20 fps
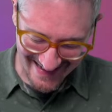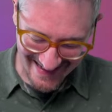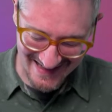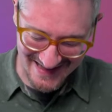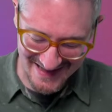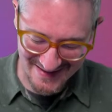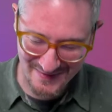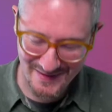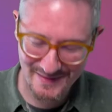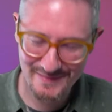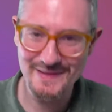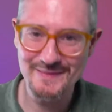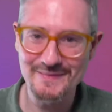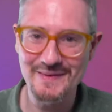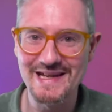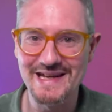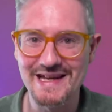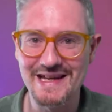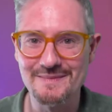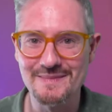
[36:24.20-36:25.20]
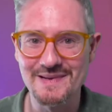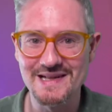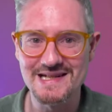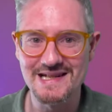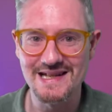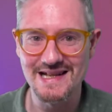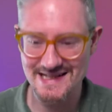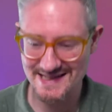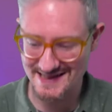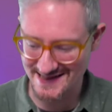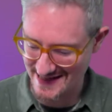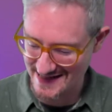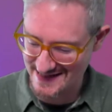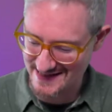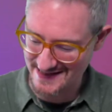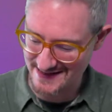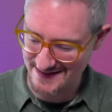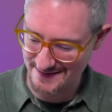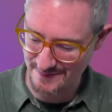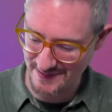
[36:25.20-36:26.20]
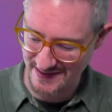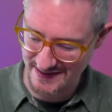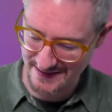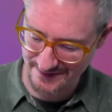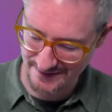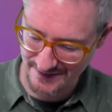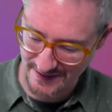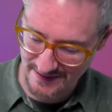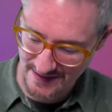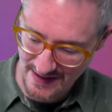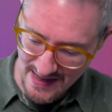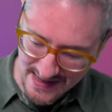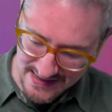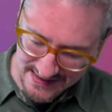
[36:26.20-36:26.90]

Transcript: I should probably make it a bit less sensitive by default.